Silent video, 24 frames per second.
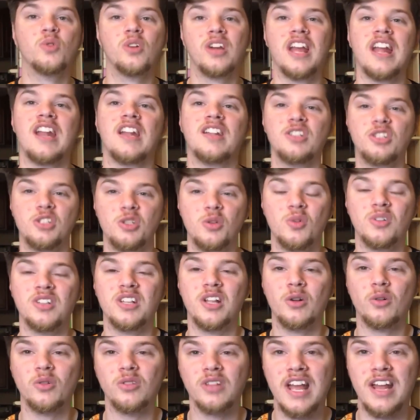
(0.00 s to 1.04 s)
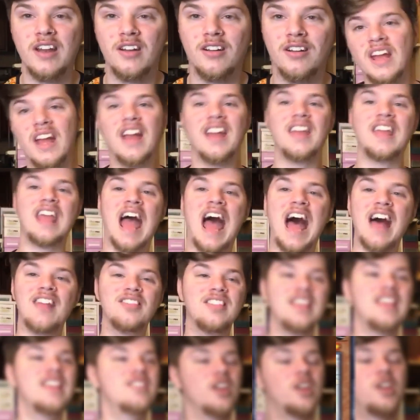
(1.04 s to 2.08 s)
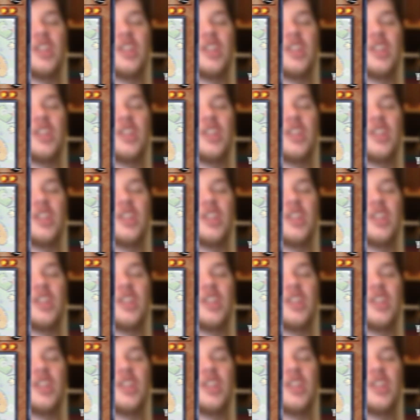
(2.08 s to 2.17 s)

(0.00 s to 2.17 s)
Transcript: we'll get into a little later. Kathy, the